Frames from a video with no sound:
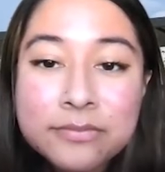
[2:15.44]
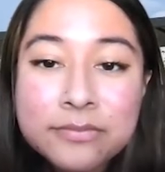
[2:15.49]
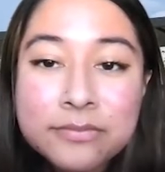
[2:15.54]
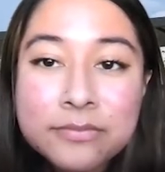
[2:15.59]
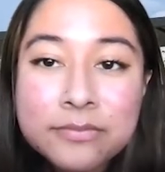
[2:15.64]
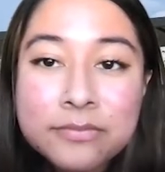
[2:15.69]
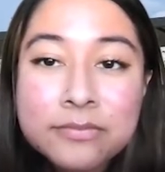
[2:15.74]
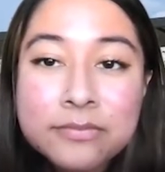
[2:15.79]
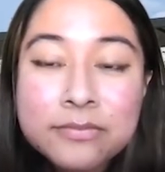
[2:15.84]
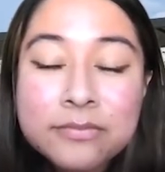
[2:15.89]

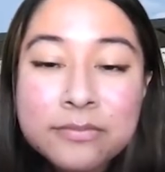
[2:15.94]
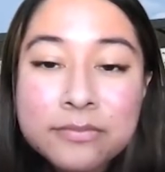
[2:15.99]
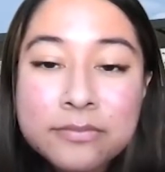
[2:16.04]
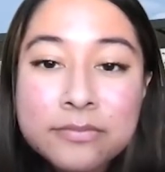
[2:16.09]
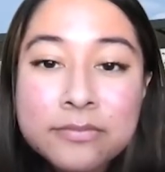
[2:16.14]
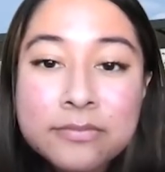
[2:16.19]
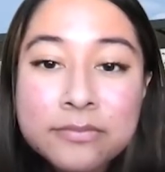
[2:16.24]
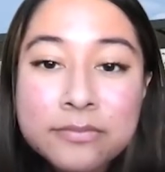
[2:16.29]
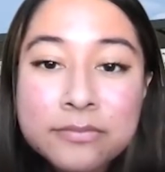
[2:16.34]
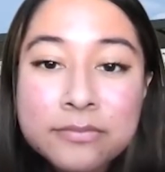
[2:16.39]

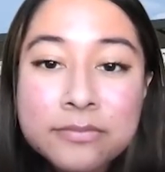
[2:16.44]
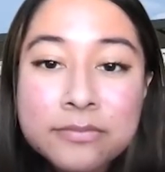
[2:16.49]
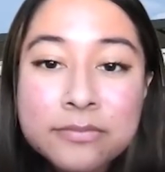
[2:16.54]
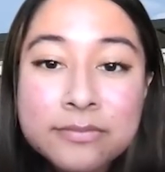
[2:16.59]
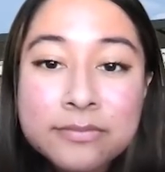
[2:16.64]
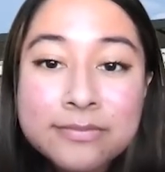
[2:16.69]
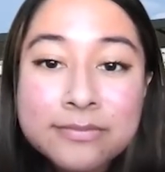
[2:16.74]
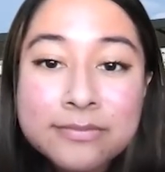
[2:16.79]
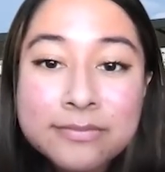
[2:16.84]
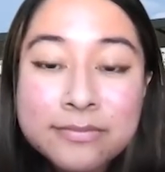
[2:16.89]

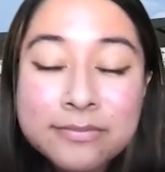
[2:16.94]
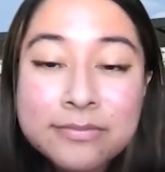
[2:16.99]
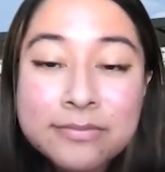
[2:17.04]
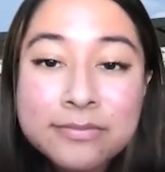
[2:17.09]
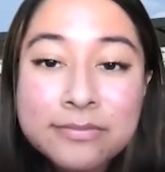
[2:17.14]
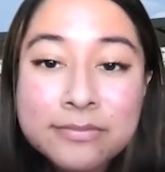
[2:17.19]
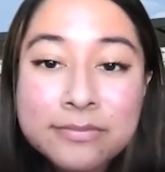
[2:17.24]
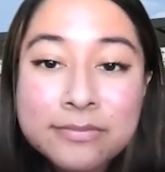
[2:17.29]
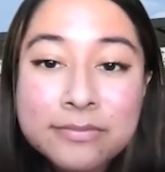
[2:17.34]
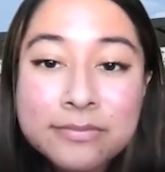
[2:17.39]

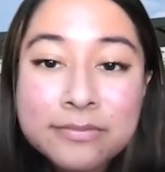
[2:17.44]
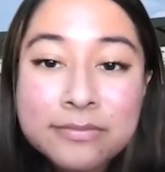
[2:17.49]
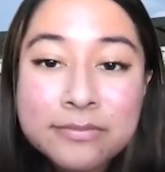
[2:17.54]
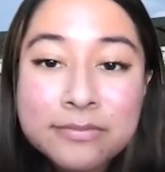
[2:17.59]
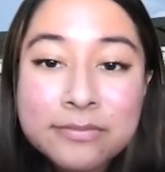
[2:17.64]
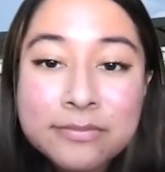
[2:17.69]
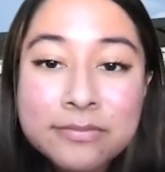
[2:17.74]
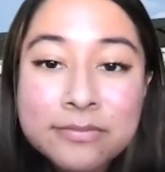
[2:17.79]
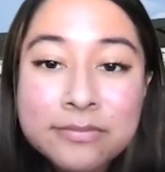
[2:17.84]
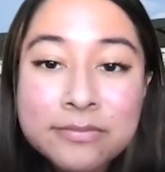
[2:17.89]

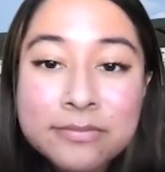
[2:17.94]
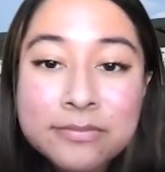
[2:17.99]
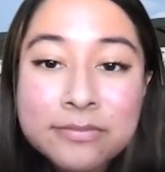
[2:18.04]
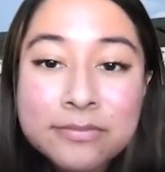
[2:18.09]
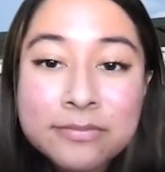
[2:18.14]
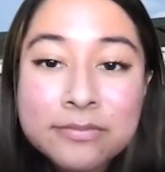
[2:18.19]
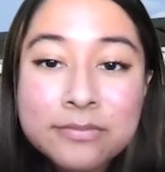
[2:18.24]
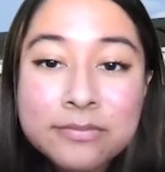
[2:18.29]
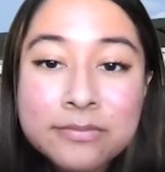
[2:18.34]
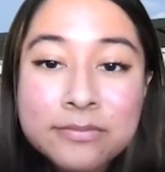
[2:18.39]

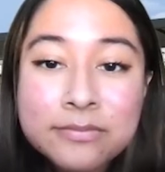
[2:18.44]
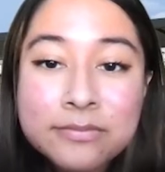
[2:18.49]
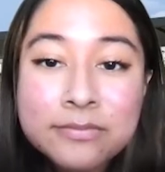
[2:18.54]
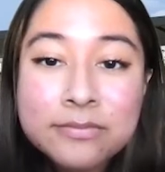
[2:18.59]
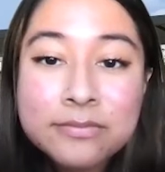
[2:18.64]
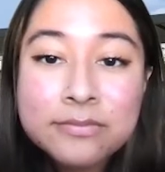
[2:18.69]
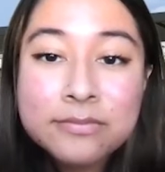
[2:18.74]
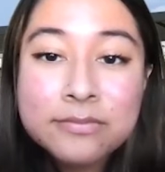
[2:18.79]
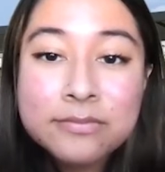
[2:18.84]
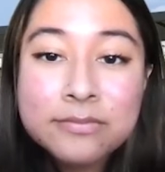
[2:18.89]

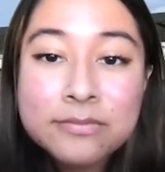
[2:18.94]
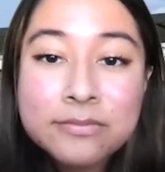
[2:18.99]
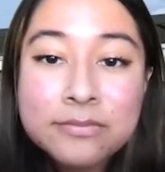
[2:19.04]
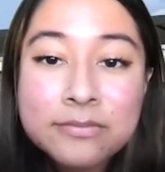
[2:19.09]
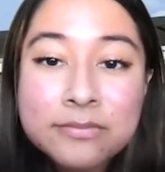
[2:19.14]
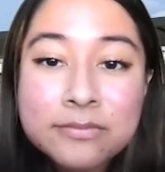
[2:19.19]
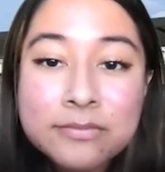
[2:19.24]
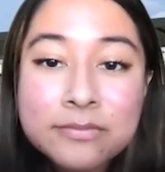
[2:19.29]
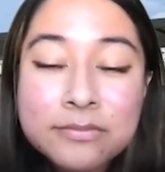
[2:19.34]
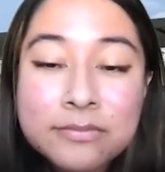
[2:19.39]

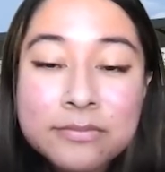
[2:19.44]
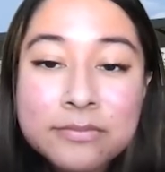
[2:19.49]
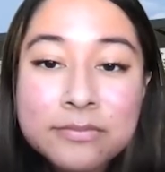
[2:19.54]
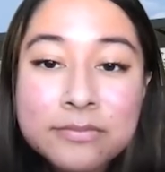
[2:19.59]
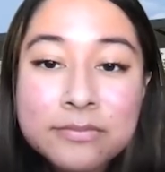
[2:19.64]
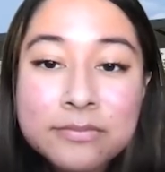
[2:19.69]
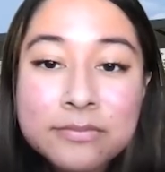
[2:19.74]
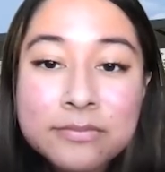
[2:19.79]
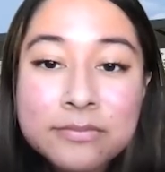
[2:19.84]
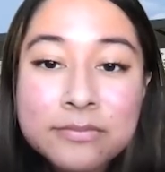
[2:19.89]

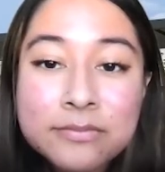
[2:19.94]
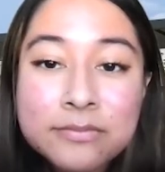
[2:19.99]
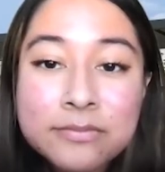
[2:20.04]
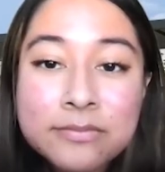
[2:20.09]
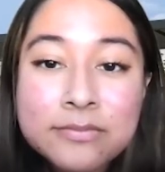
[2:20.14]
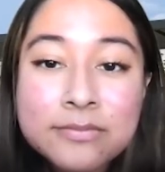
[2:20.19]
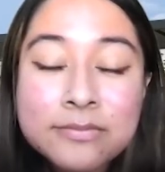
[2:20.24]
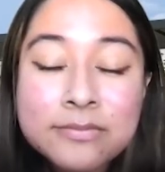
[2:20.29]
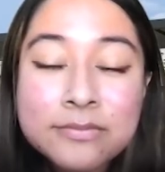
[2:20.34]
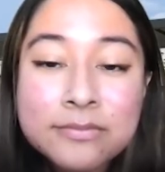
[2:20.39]

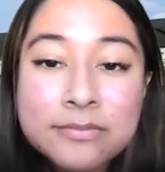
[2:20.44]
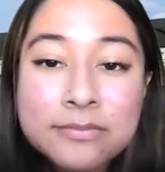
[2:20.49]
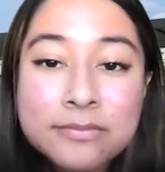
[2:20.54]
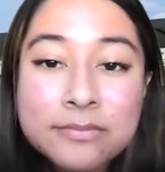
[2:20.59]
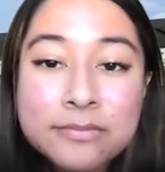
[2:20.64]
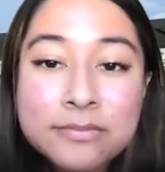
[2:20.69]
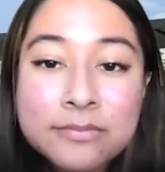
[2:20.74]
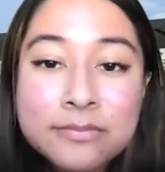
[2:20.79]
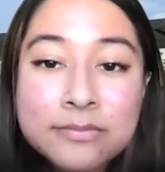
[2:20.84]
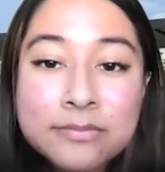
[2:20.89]

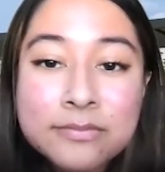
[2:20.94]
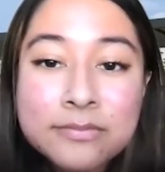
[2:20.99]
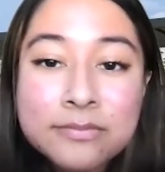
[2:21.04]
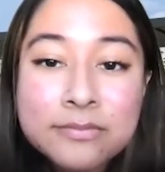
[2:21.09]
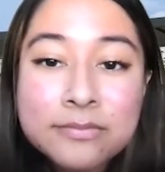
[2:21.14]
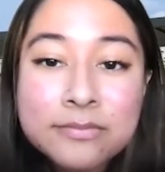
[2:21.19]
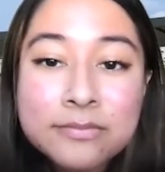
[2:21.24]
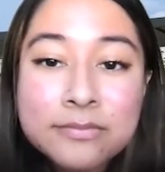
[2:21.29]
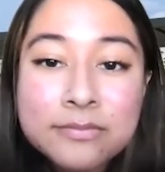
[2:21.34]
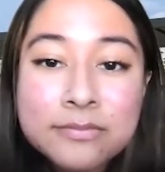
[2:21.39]

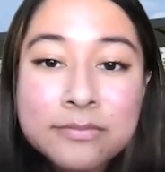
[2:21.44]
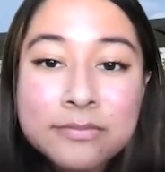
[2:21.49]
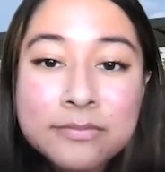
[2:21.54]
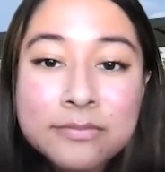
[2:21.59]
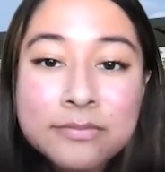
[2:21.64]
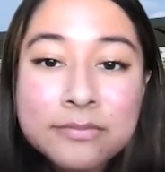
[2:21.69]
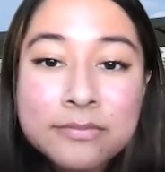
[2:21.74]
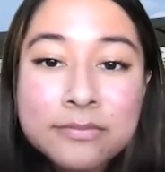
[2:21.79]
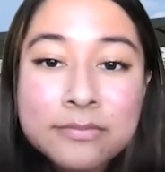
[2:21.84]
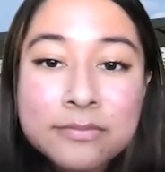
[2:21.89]

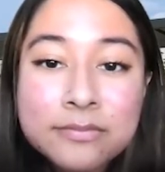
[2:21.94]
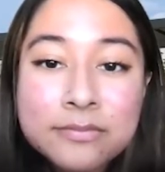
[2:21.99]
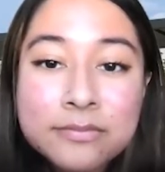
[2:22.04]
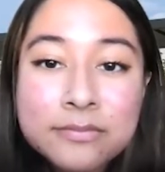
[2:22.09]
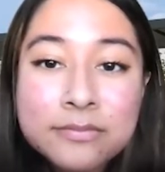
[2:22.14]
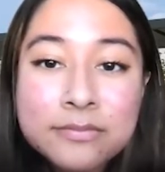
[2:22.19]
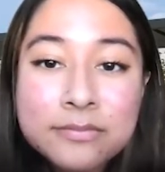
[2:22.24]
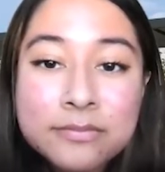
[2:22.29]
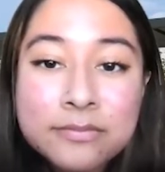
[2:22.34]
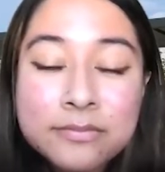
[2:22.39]

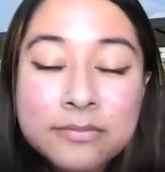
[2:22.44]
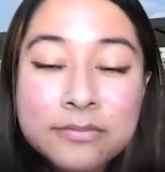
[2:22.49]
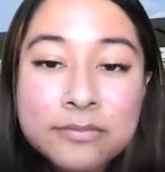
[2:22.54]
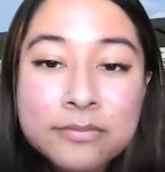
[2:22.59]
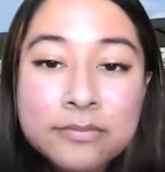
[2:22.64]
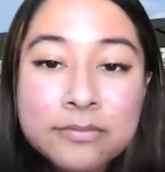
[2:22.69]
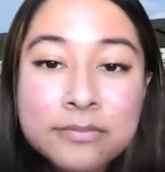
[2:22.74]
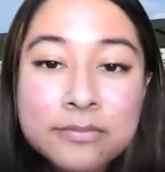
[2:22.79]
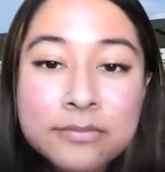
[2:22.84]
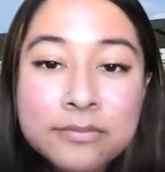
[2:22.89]

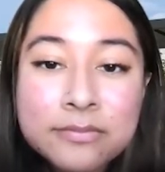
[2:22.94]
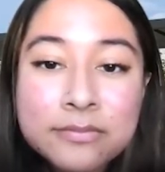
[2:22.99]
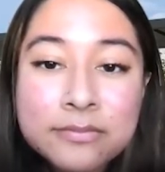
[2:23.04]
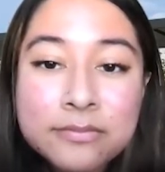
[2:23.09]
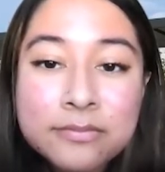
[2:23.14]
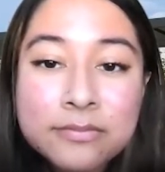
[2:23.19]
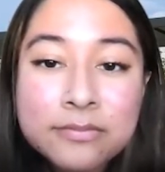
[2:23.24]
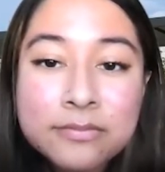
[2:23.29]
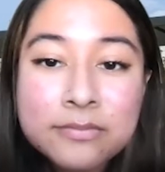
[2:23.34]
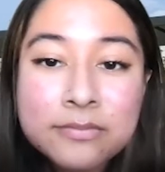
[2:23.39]
(not speaking)